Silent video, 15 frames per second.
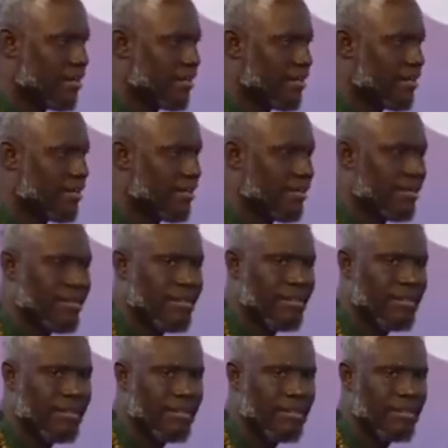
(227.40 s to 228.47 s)

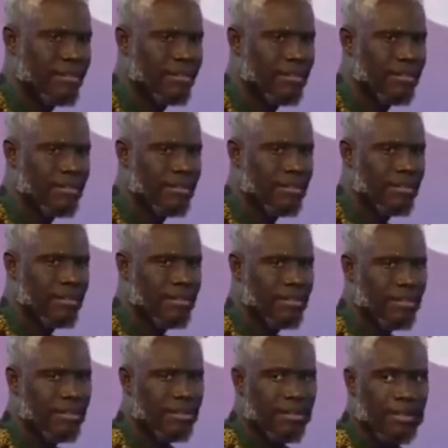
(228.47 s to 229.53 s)

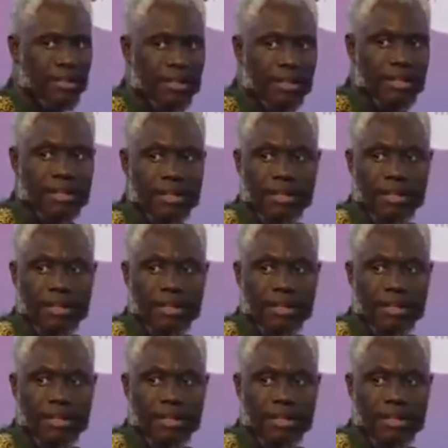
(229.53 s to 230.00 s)
Nobody speaks.